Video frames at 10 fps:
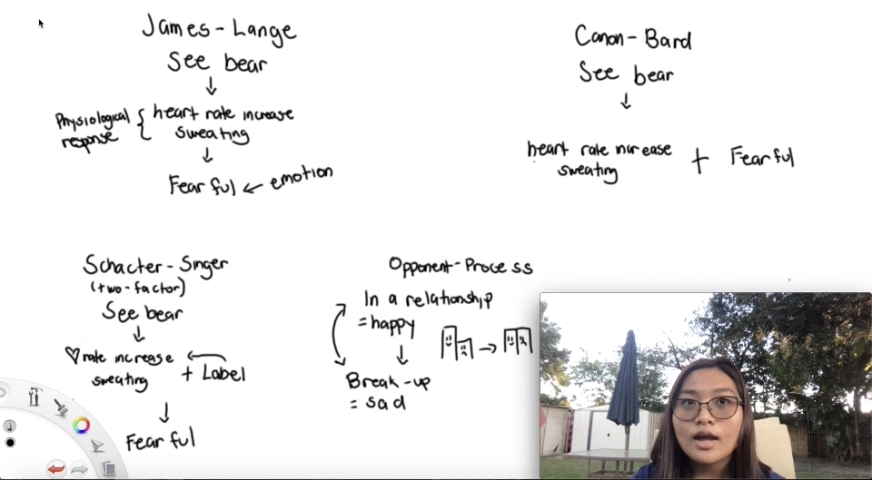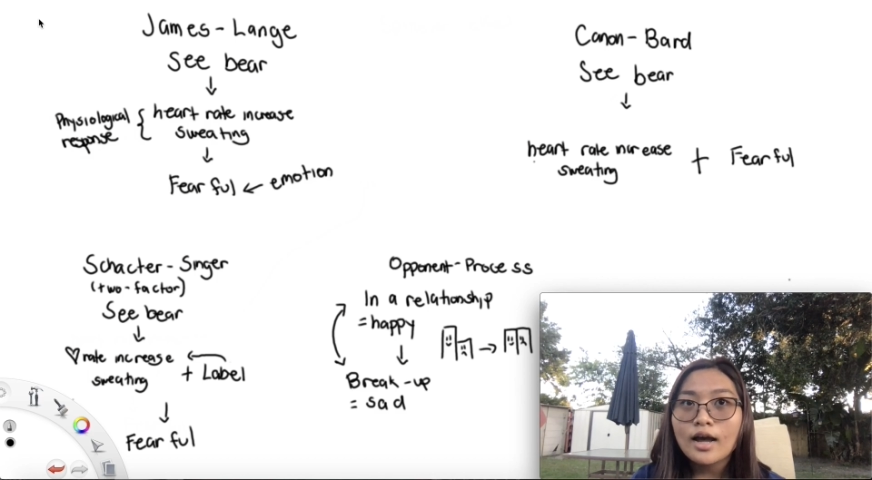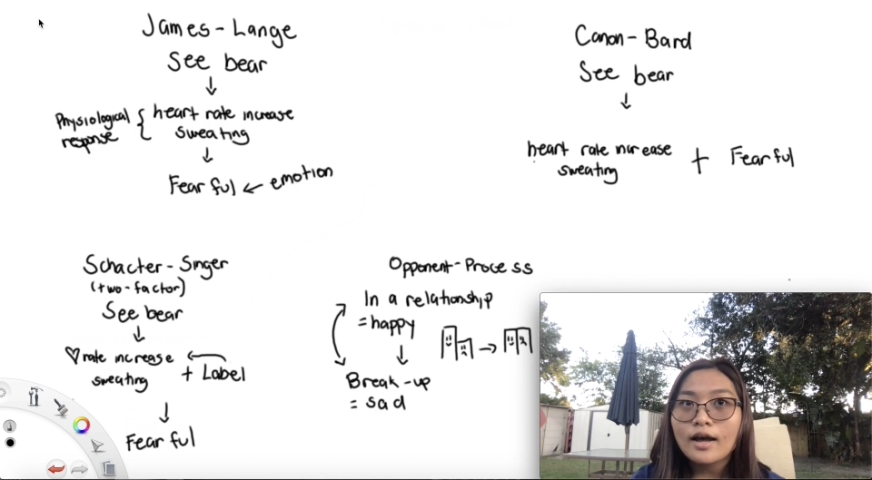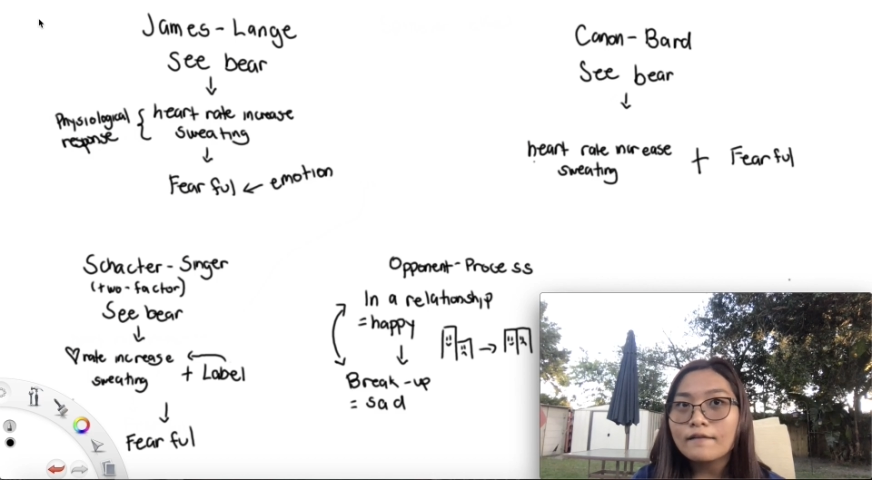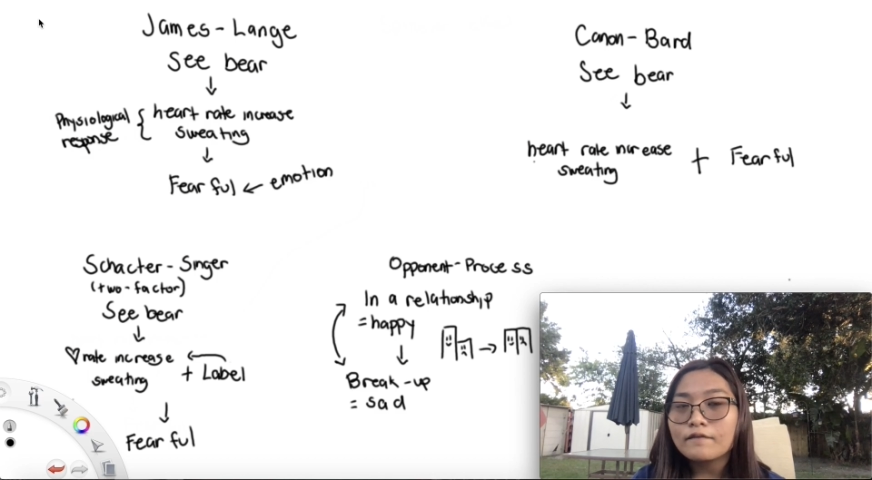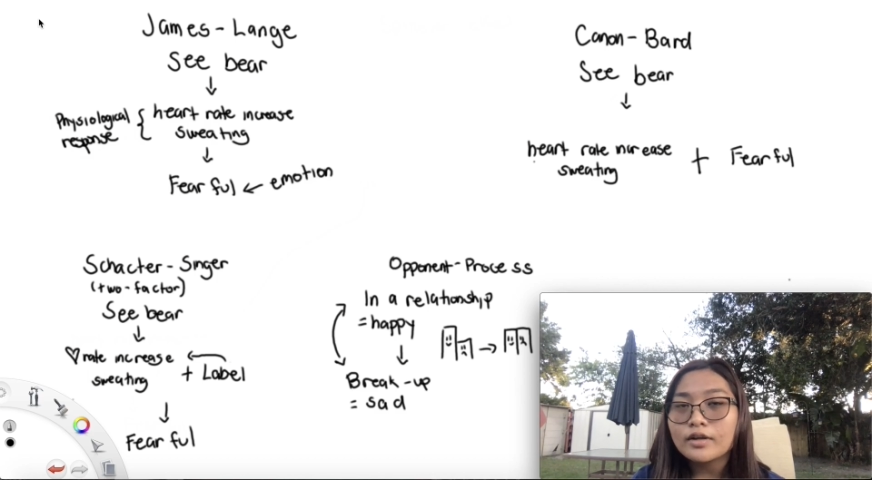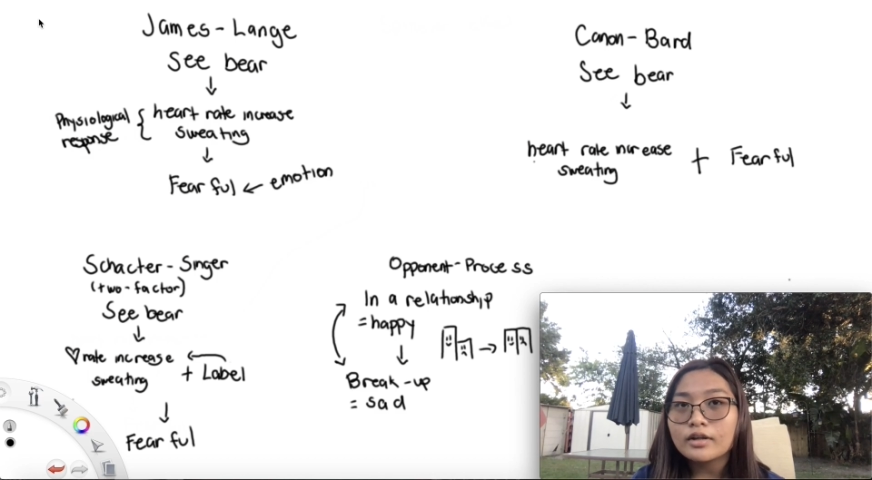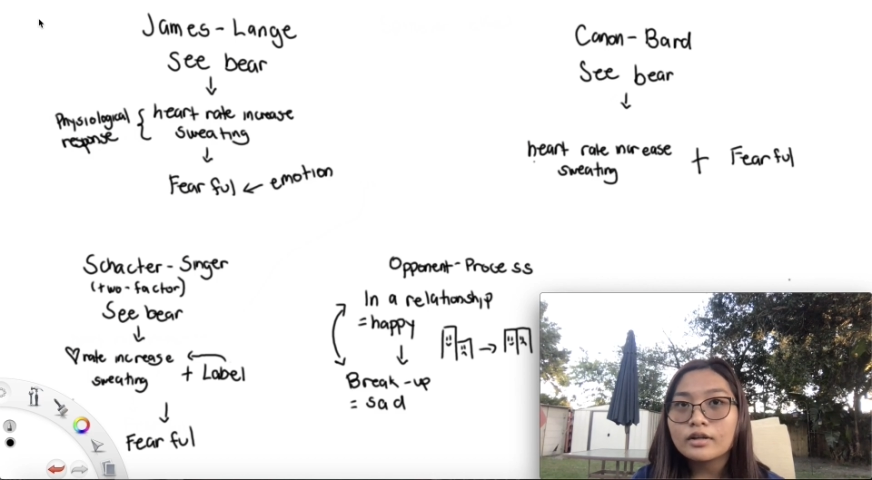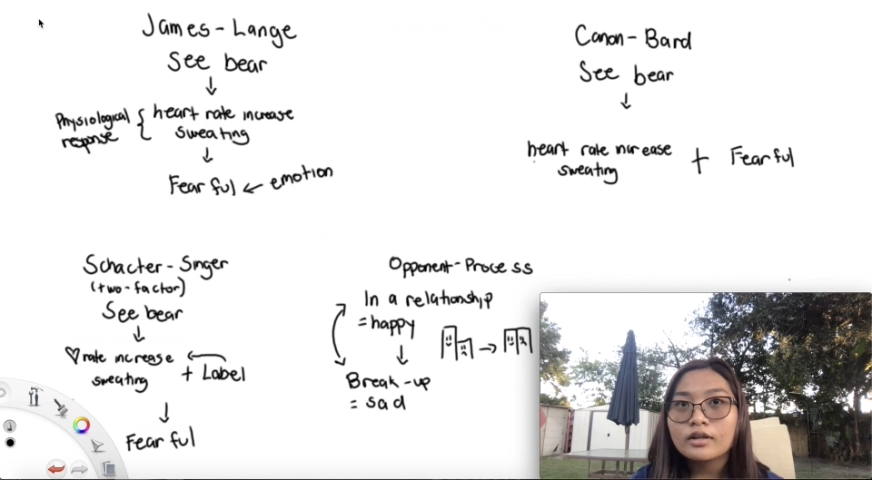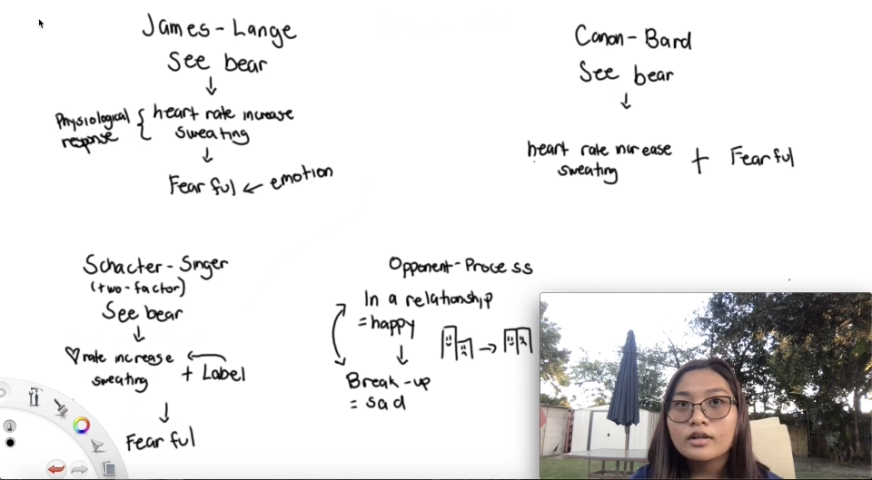
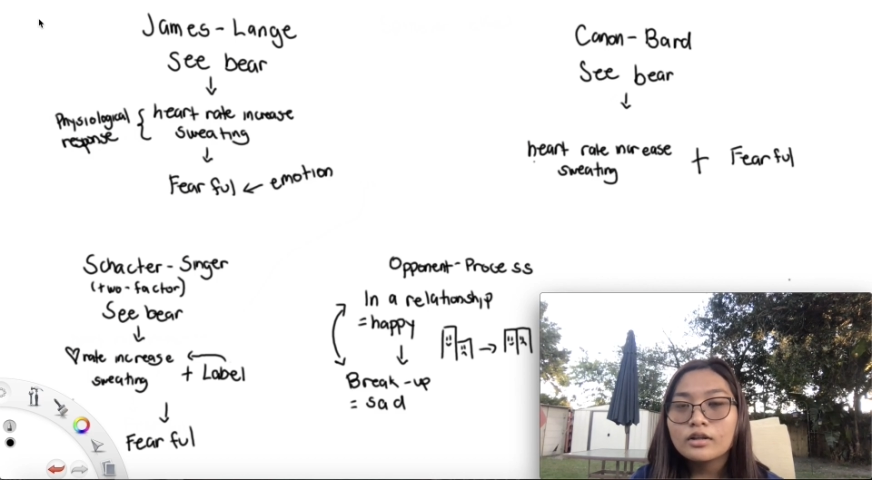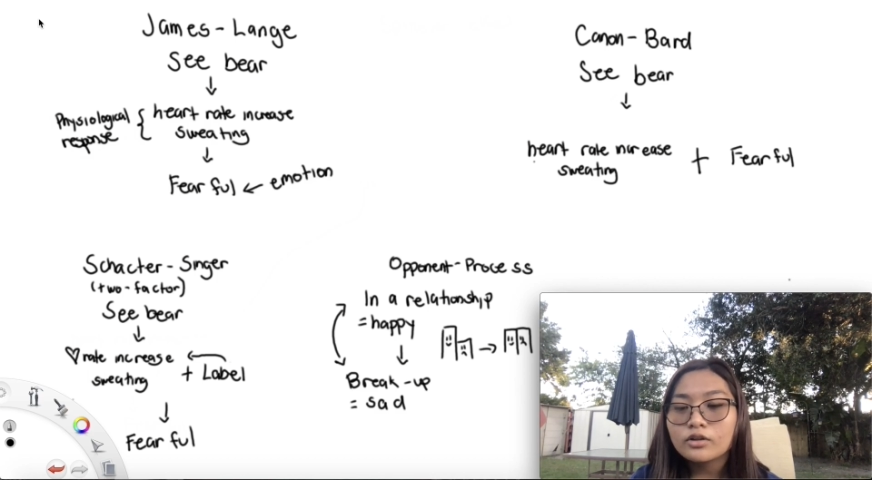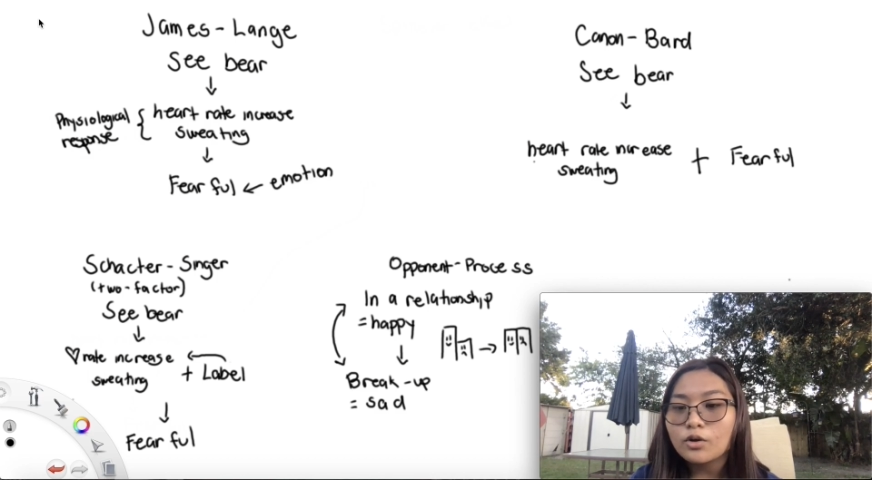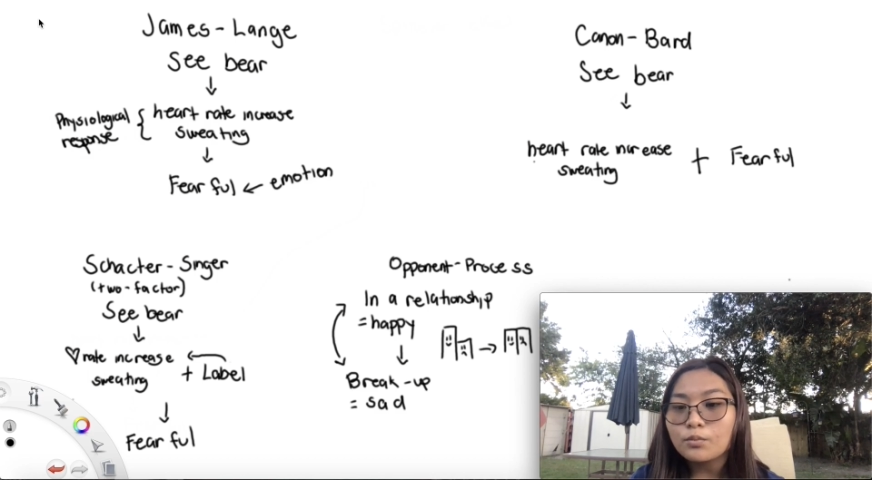having the